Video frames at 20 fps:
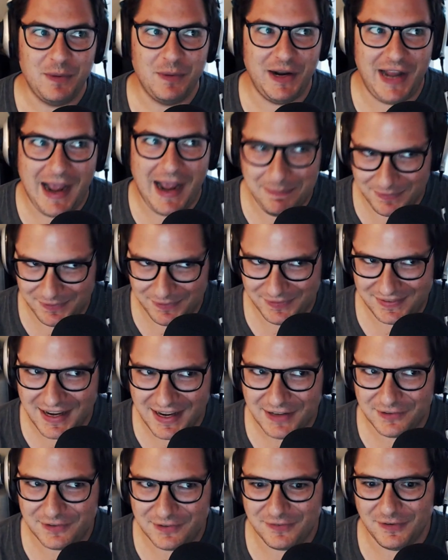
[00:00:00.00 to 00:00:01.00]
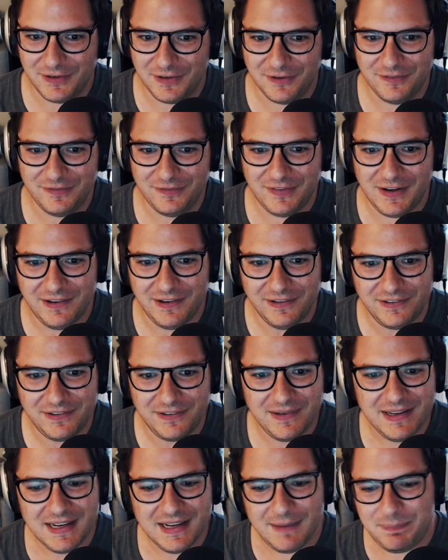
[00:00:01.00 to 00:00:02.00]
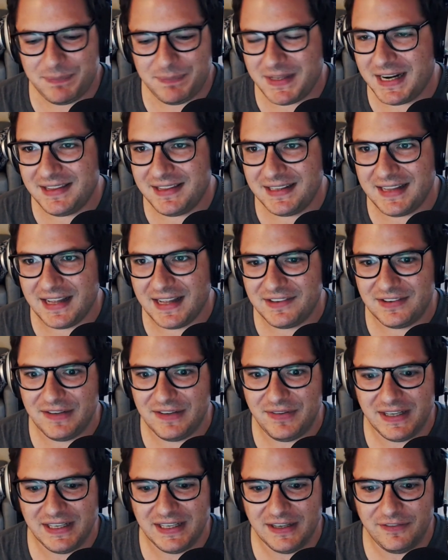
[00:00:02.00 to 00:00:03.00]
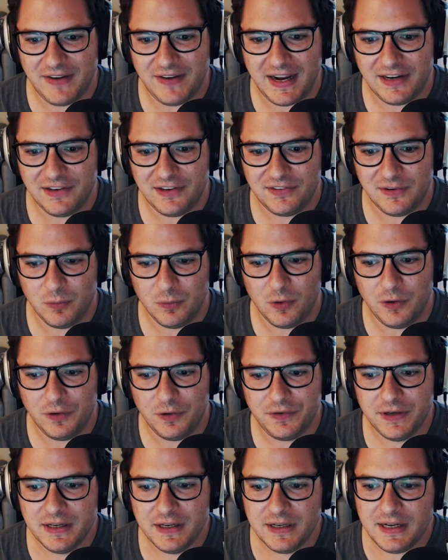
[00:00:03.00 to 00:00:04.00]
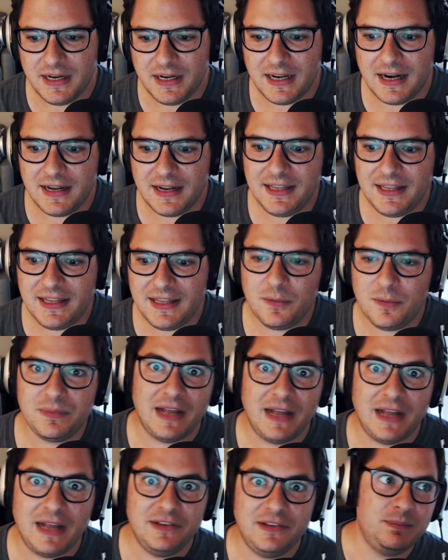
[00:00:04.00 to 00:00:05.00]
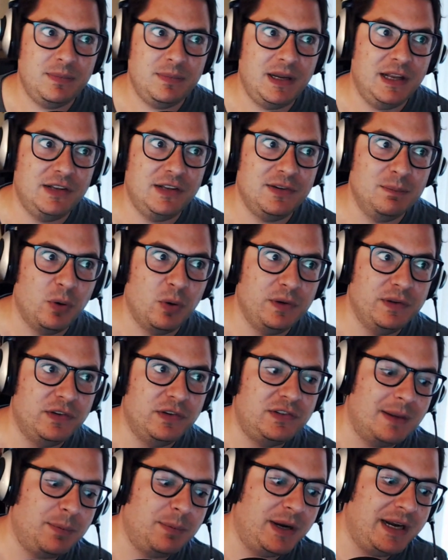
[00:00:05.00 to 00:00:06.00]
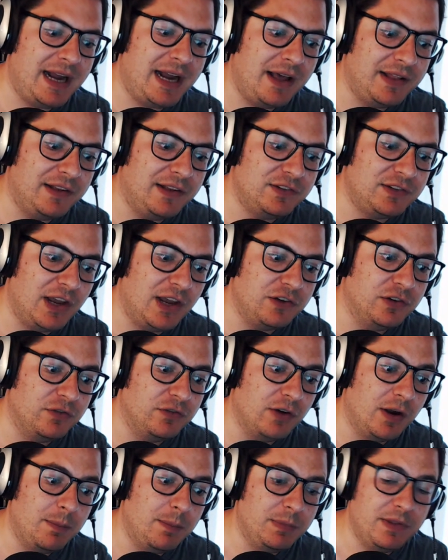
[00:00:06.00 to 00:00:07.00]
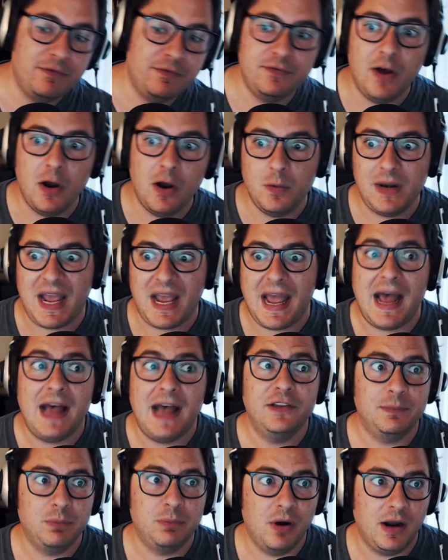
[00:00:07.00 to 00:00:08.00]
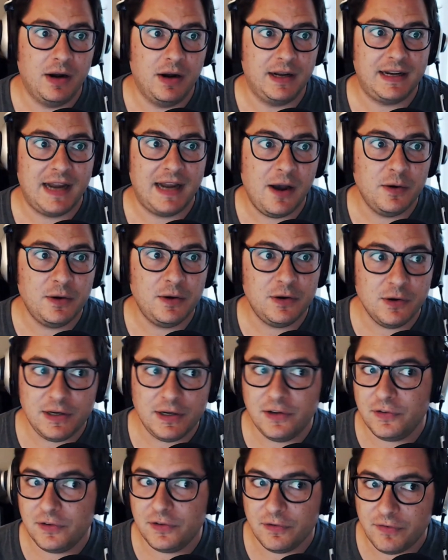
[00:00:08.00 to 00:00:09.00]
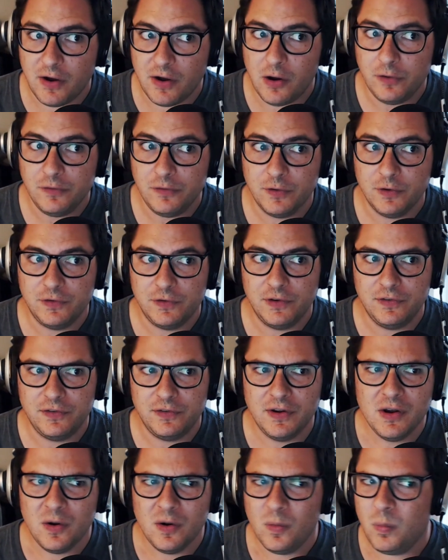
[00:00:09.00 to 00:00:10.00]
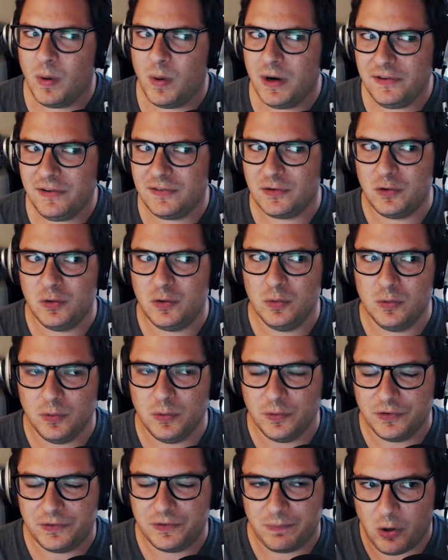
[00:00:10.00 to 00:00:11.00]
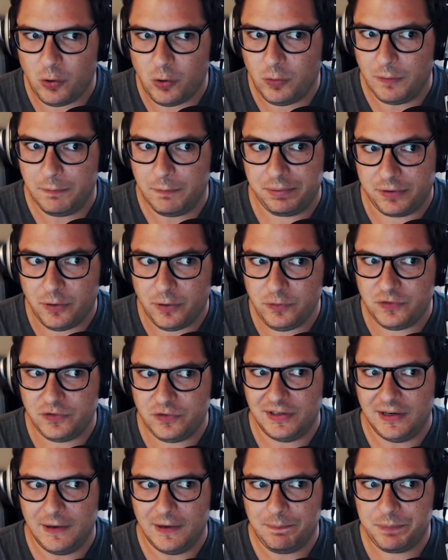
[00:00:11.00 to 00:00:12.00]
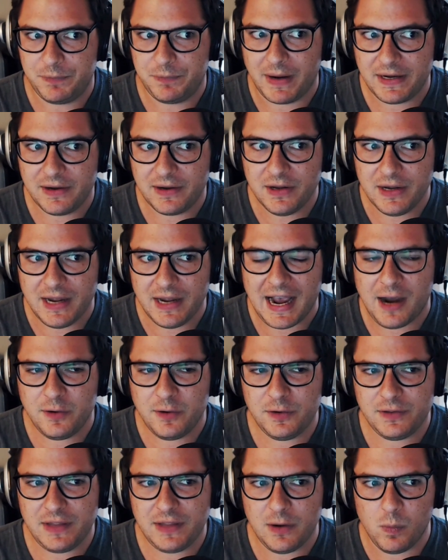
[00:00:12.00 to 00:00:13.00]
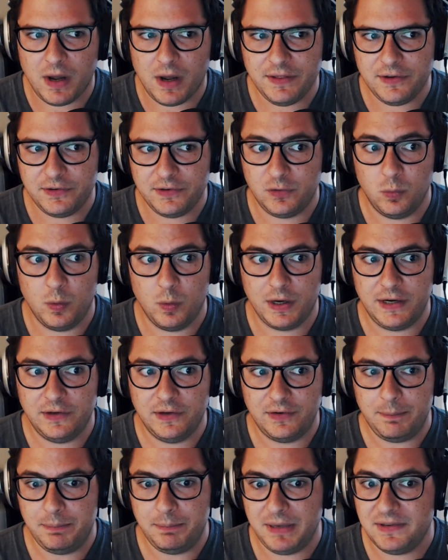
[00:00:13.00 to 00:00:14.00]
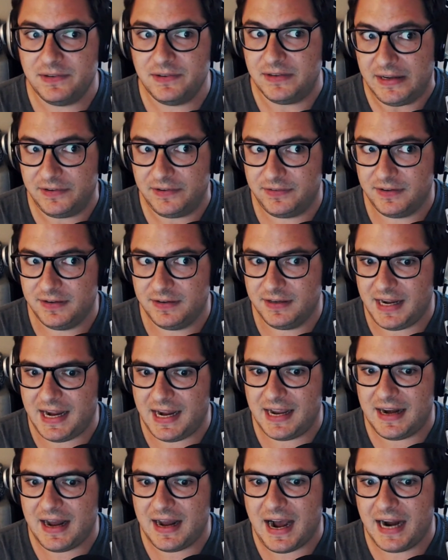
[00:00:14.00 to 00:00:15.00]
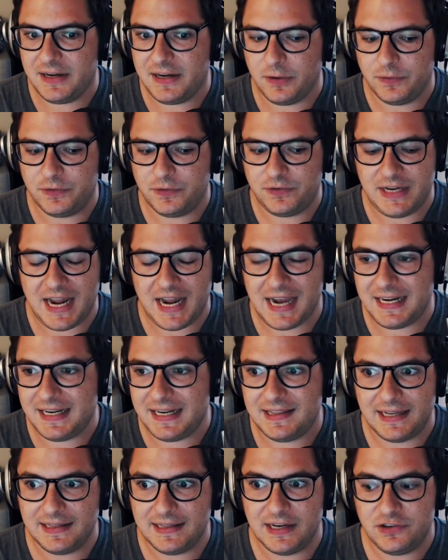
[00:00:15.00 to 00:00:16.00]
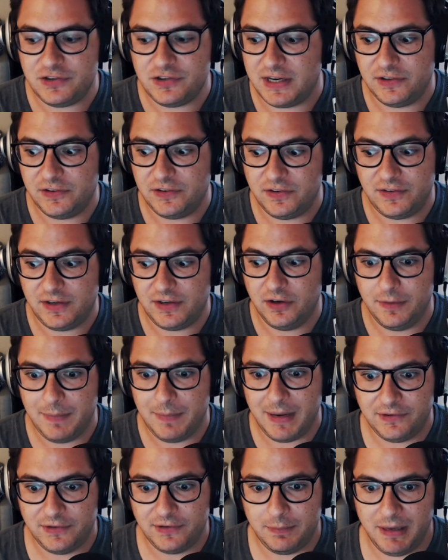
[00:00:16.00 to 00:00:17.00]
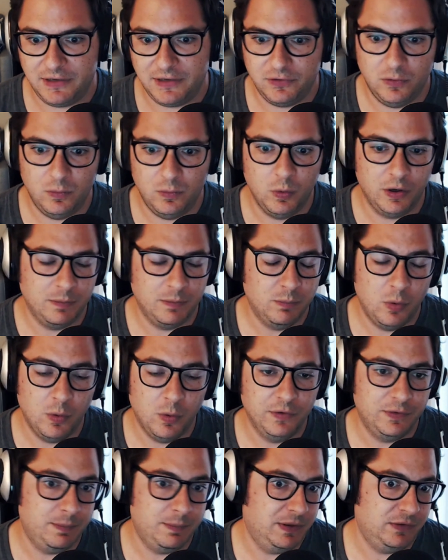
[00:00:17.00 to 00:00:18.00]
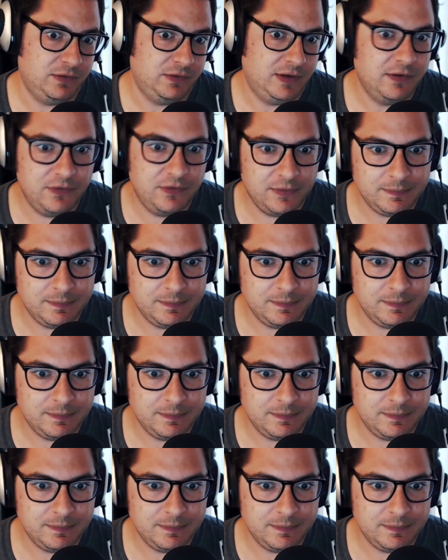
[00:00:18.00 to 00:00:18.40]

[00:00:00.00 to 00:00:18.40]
Apple does for their phones. And I think that's living in a fantasy world. And I think that's it's important to separate out that discussion from the phone as a product. How good is the phone versus what is Google's whole approach here? Like, yes. how do they want this to work as a business? And right. I don't see anything they changed this year that makes the Pixel work more as a business.